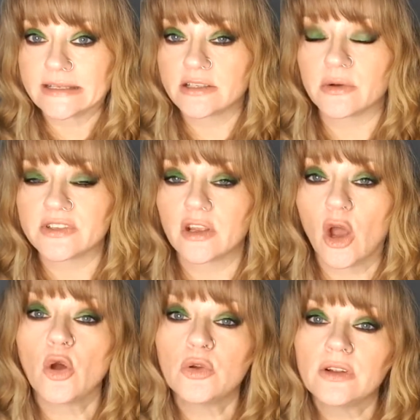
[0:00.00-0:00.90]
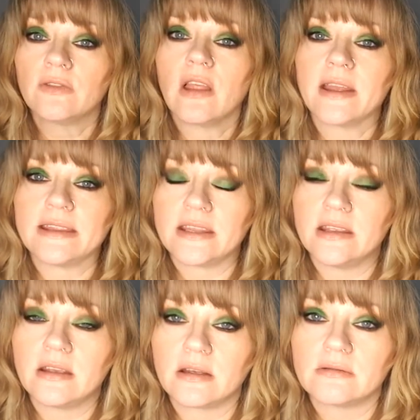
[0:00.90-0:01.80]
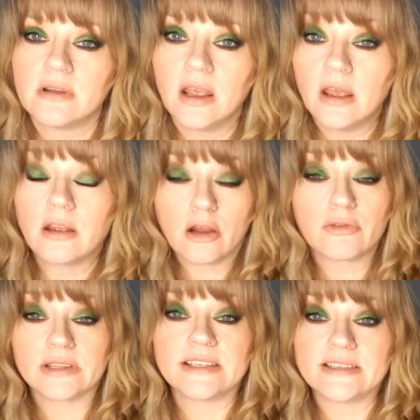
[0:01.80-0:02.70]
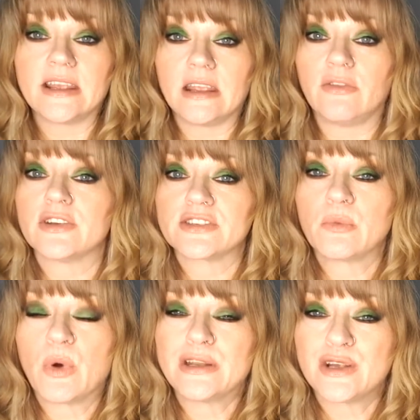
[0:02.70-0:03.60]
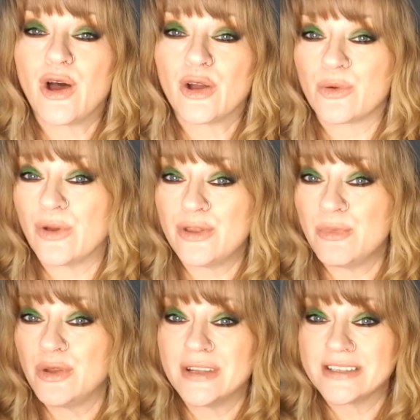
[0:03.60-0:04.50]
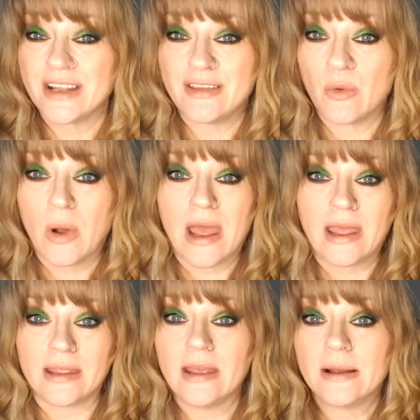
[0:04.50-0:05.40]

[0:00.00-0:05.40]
So it's a cone of light that you can currently see if you're somewhere dark when the moon isn't in the way